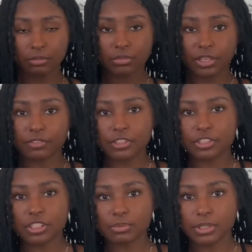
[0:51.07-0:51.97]
If you're
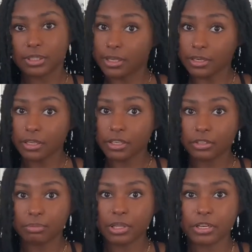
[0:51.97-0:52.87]
just beginning and you
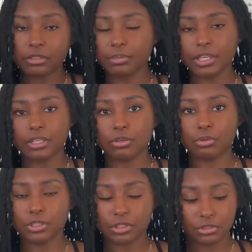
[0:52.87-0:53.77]
plan on making
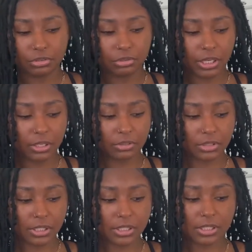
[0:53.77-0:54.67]
1 to 2 candles
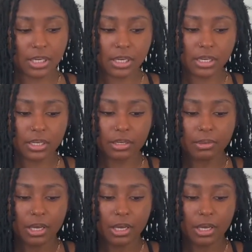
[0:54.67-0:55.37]
at a time,